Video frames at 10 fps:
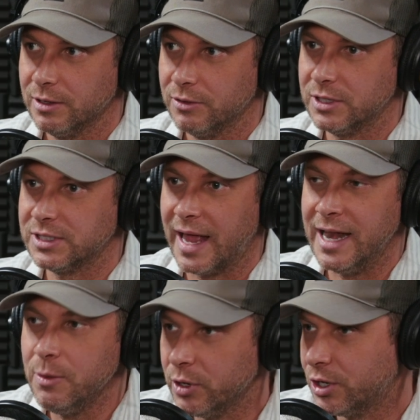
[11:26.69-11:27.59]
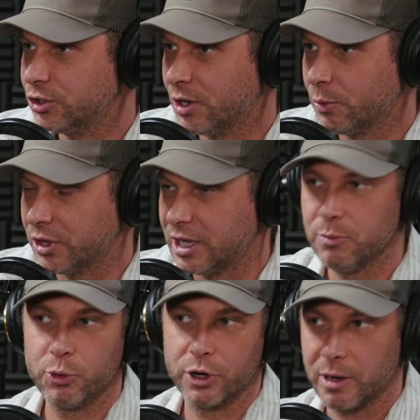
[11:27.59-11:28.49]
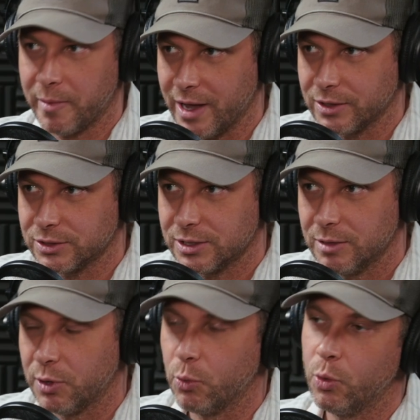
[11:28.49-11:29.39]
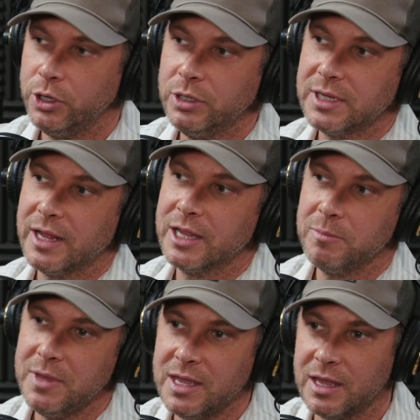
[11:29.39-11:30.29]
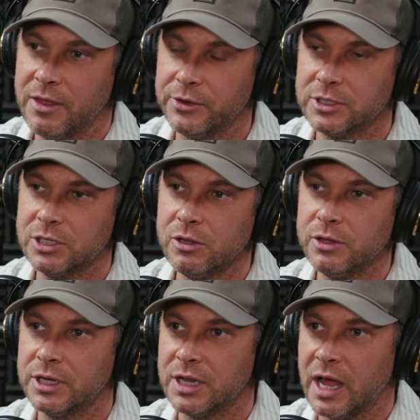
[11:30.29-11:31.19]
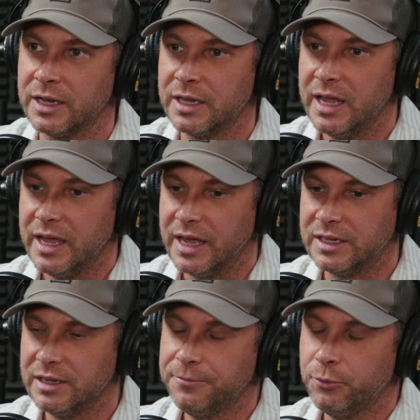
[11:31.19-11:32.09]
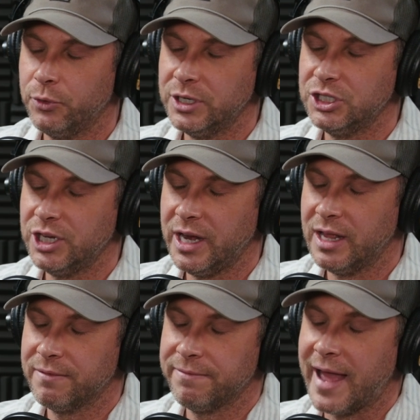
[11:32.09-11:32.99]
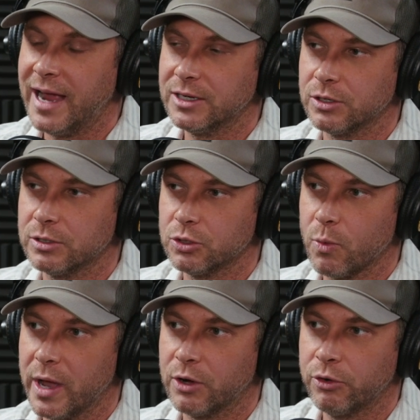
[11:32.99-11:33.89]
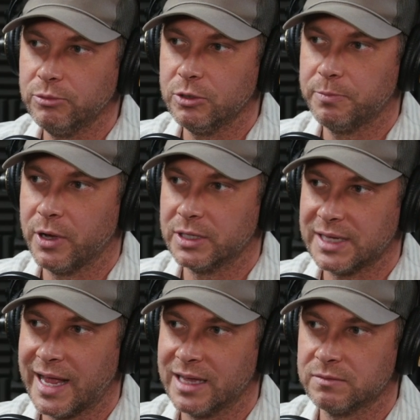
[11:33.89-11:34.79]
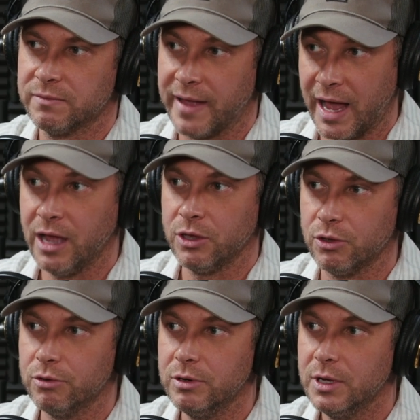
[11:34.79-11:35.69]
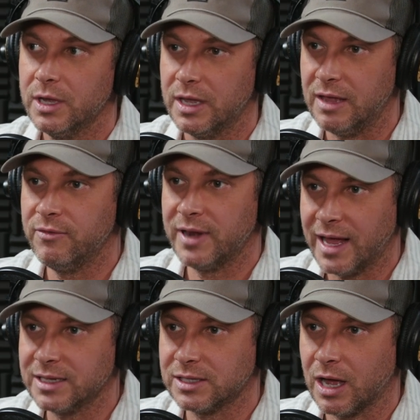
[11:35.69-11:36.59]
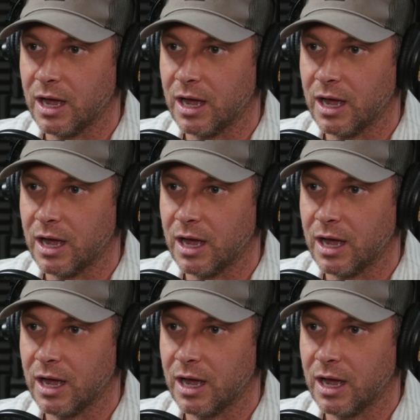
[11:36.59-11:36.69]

they say anyone could have done it with a keyboard and a mouse. But what you're telling me, there's still a differentiating factor to why CryptoPunks has value, even as